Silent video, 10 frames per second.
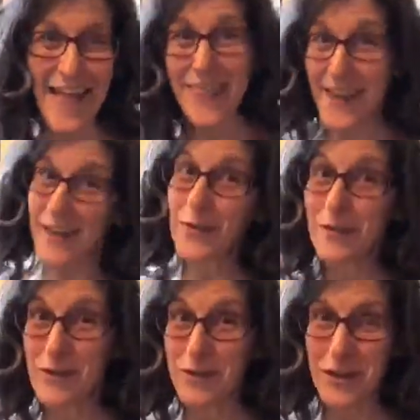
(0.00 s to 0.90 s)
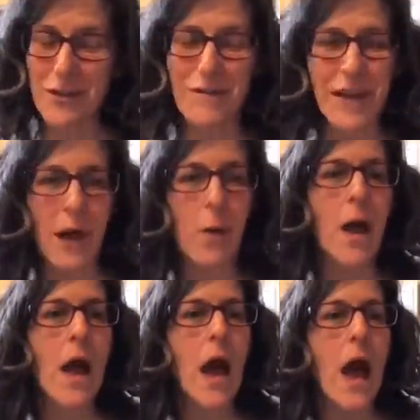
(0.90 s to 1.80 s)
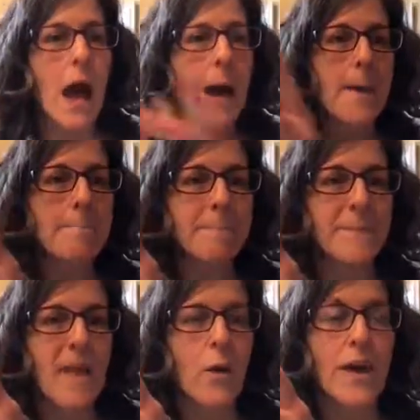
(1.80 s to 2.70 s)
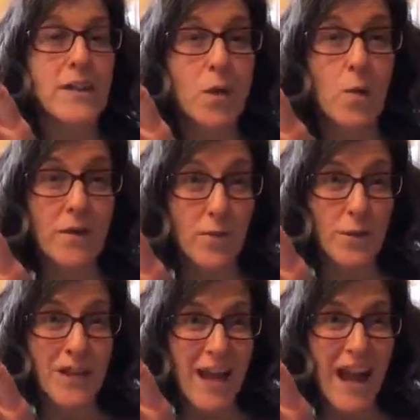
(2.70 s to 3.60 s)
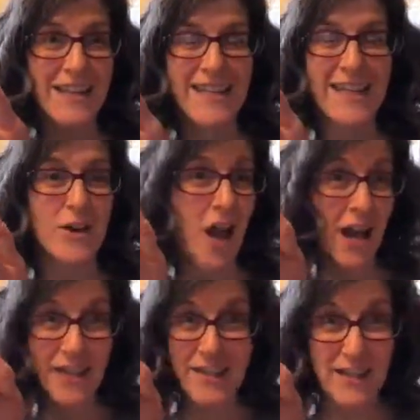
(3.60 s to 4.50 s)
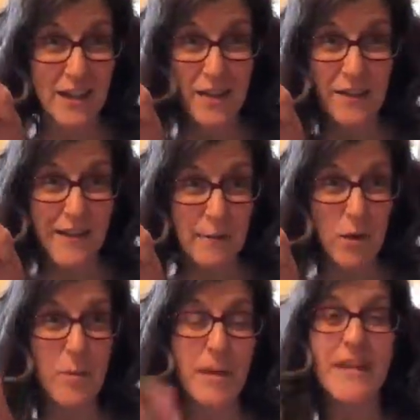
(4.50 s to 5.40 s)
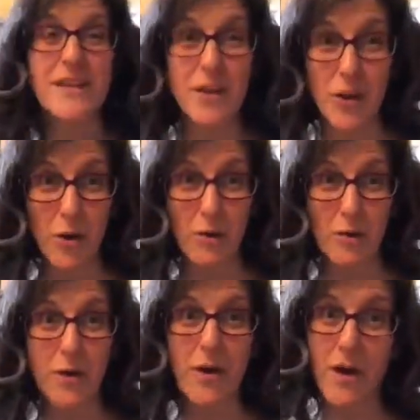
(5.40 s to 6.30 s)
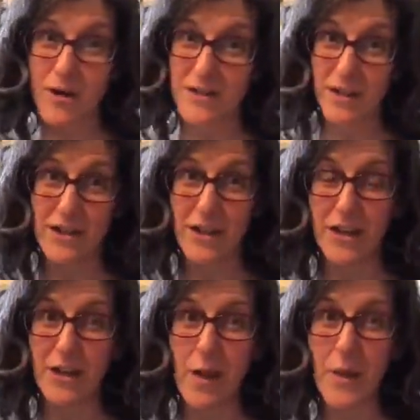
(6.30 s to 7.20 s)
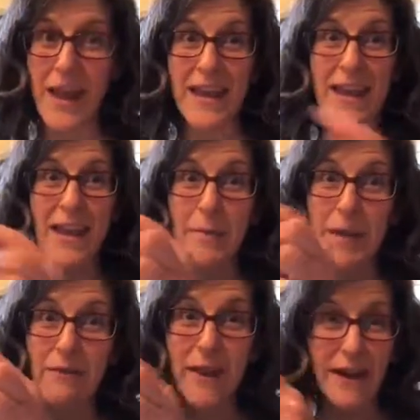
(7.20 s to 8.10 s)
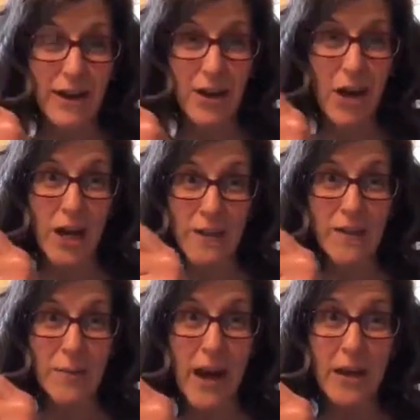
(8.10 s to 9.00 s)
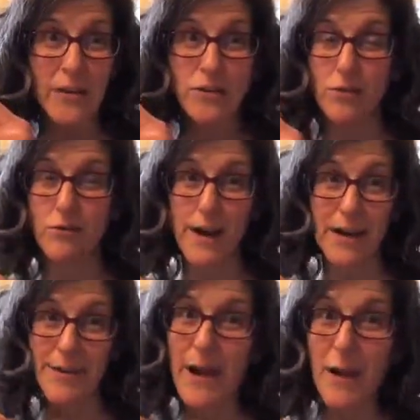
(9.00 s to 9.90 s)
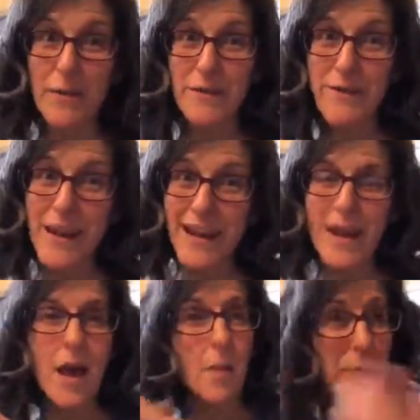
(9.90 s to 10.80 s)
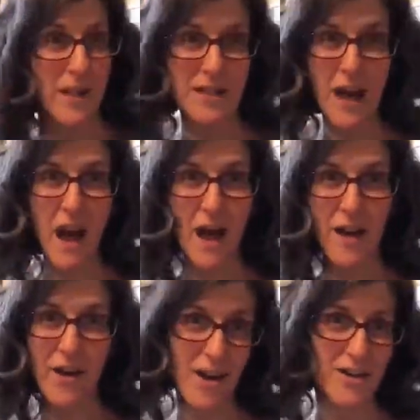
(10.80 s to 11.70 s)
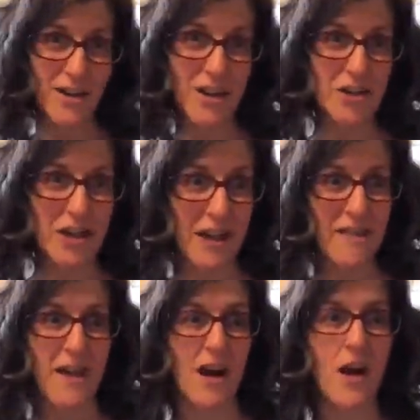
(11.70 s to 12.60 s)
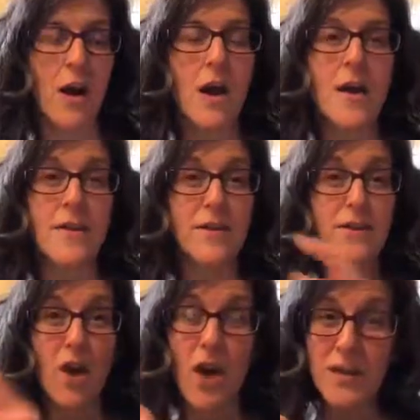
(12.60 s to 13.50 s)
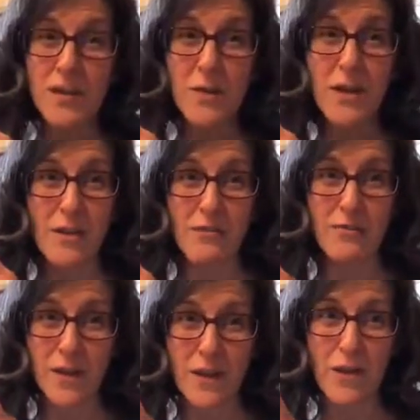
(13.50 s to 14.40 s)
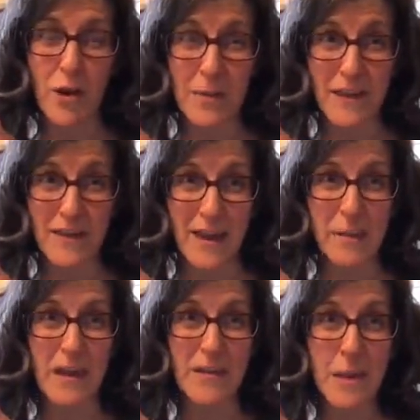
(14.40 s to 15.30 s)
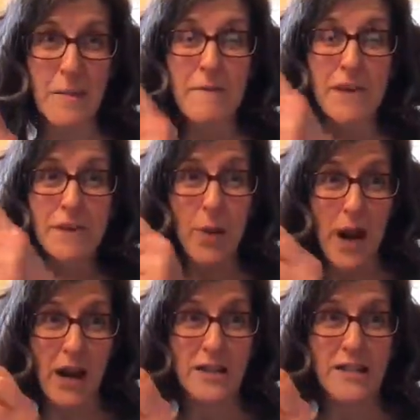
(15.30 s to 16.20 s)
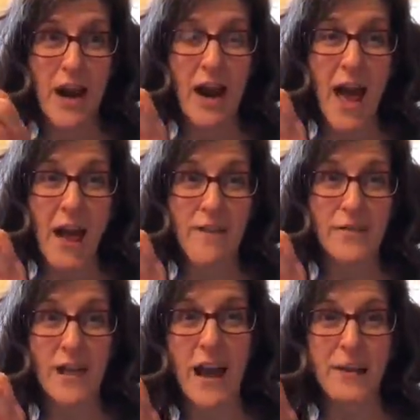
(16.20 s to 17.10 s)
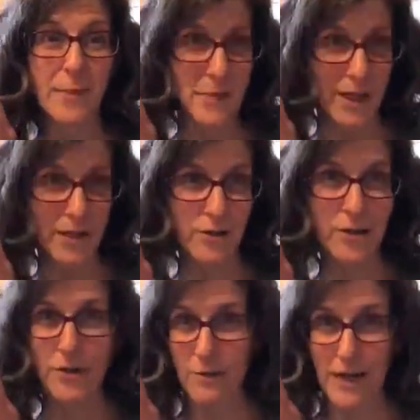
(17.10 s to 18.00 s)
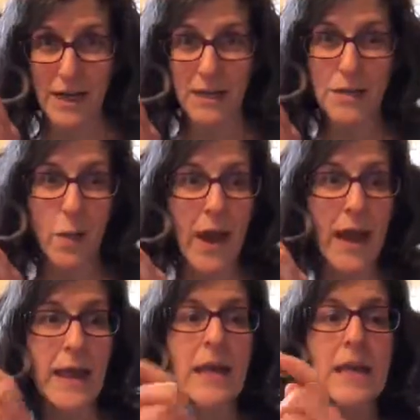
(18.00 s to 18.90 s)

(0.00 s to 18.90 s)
Thank you if you share the video. Okay, so 1,4-dioxane, you're not going to see it on the label, but it's a known carcinogen, okay? It could be right here in this bottle, so great, it's paraben-free, but it's got a carcinogen in there. There's also another really alarming thing about some of these products that have a lot of botanical ingredients, okay?